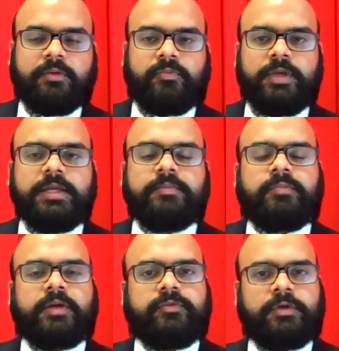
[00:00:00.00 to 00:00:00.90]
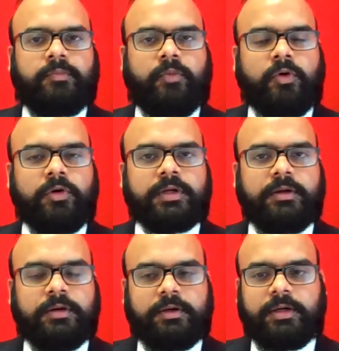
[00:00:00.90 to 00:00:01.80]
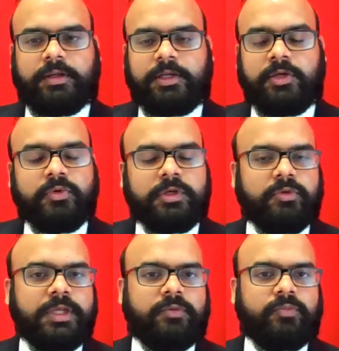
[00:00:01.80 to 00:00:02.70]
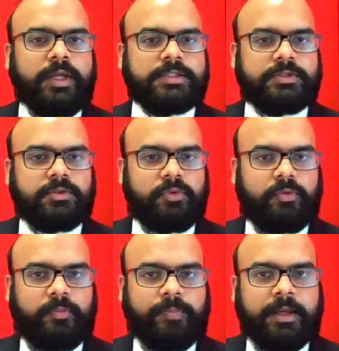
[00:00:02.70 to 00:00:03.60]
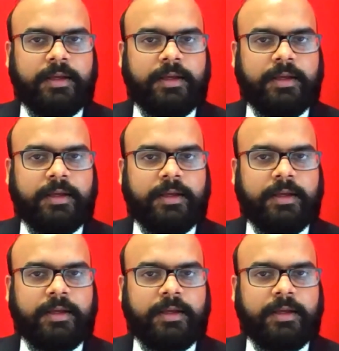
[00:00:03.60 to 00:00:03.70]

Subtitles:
we prefer more new unique ways to